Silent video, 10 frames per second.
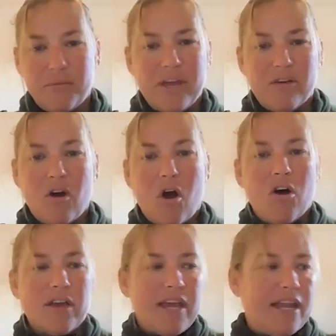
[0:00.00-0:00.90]
We are
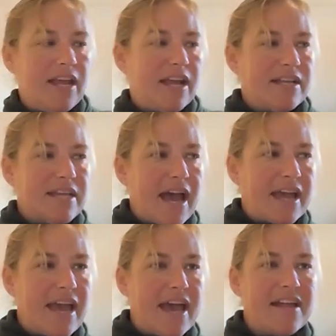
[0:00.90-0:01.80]
all getting attack
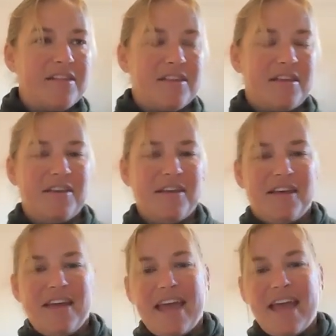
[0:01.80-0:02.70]
ads and
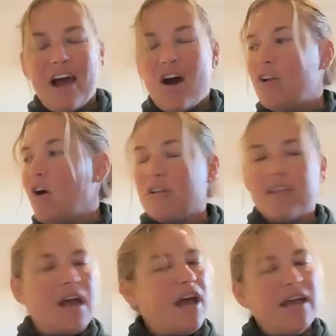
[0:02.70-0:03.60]
on all
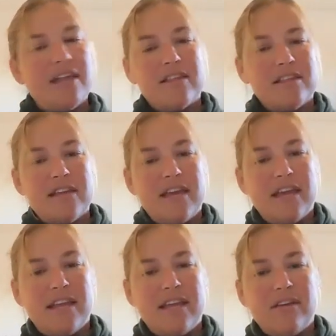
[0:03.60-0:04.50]
sides.
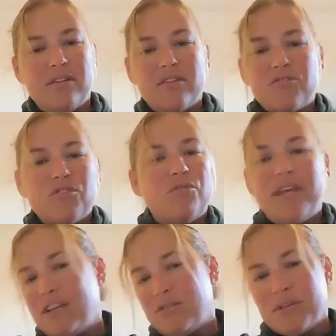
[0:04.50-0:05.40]
And there's no
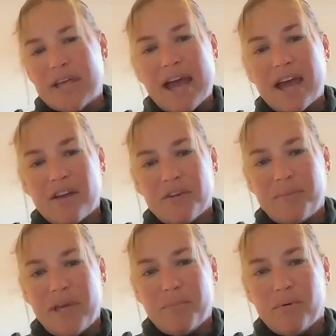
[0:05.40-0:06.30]
need to attack
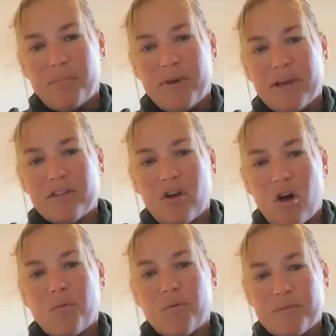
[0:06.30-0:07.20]
other people because
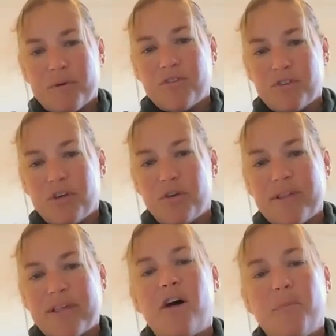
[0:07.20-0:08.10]
all we're supposed to do
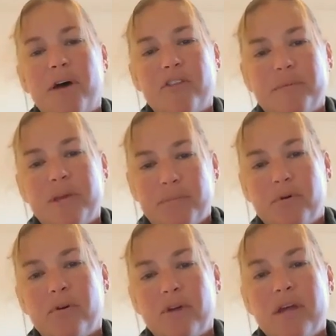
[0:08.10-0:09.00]
is help other
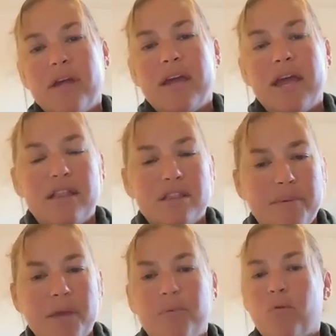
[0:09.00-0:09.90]
people, the
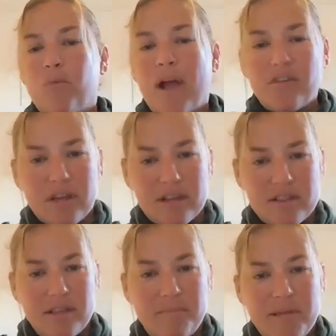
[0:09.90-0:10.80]
people around us,
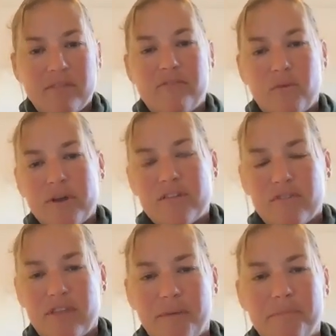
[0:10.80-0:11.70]
and be the voice
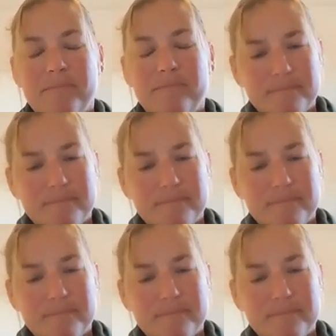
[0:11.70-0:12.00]
for them.